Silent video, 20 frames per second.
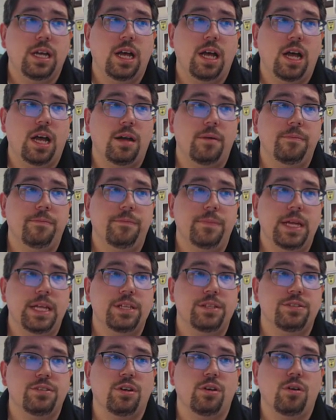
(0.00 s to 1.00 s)
um,
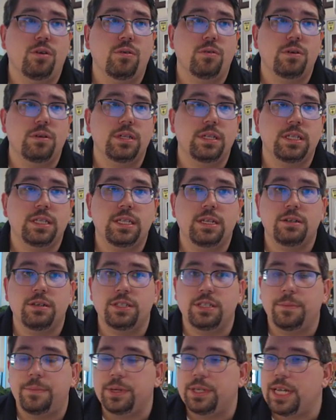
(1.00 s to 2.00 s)
and so there
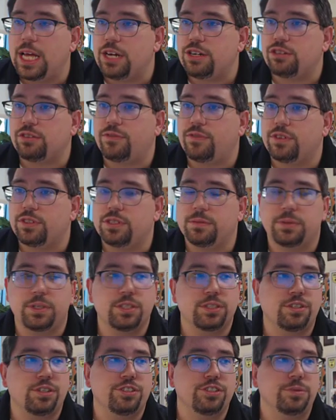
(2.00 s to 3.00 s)
is a potential for some
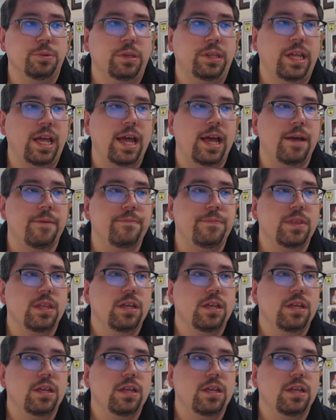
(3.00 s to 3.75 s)
concerns with that.